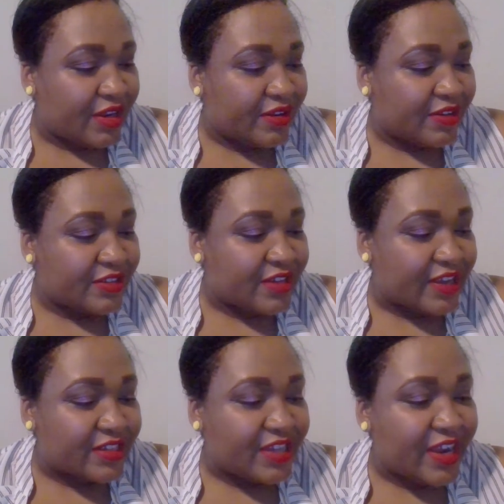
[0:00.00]
excited
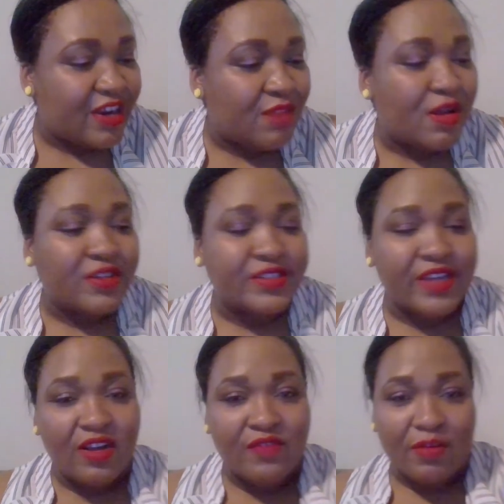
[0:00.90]
about, because I love their
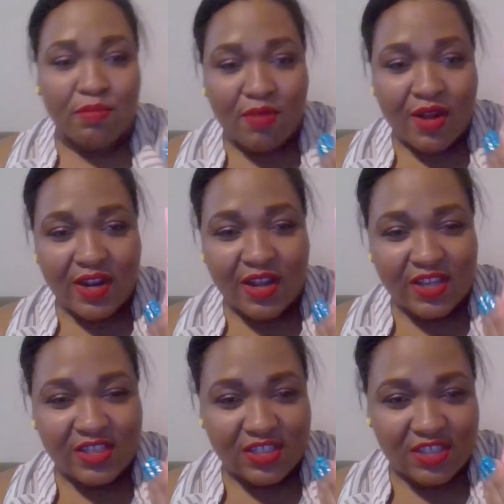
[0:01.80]
products, they
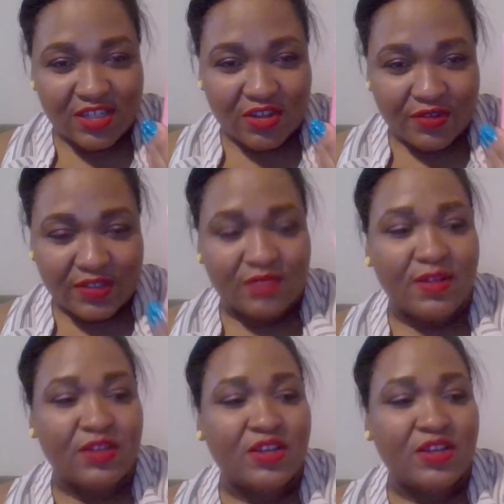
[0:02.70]
always smell good,